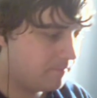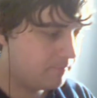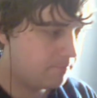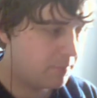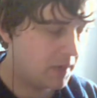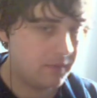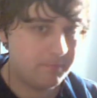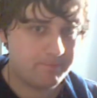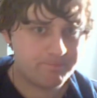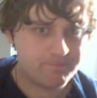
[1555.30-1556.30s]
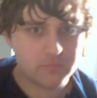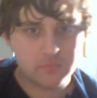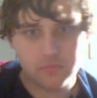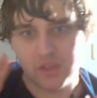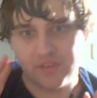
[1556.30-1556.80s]
But
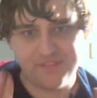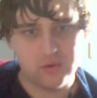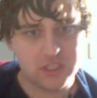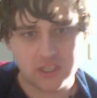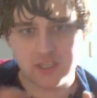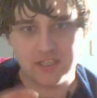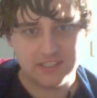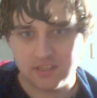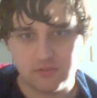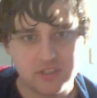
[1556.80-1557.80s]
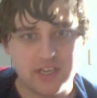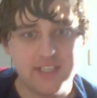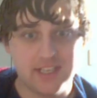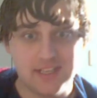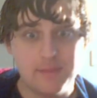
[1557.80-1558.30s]
fortunately, Zero Time
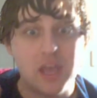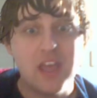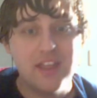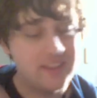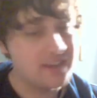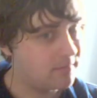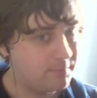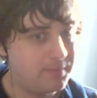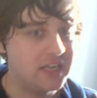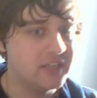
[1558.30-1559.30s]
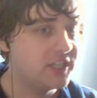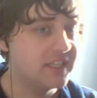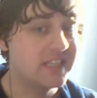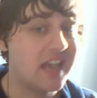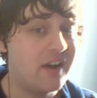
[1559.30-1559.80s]
Dilemma, they are punchy
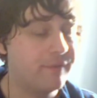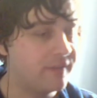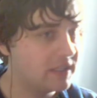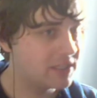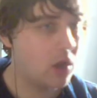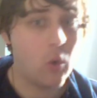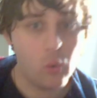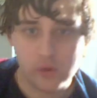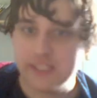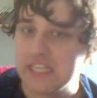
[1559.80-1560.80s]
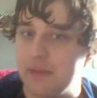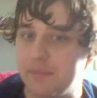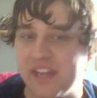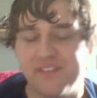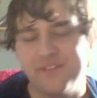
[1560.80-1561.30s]
as hell. Things are always
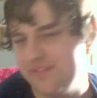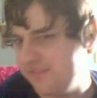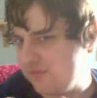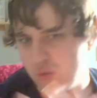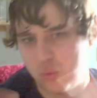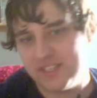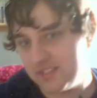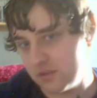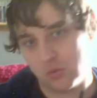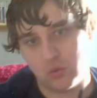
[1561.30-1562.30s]
happening. Twists are always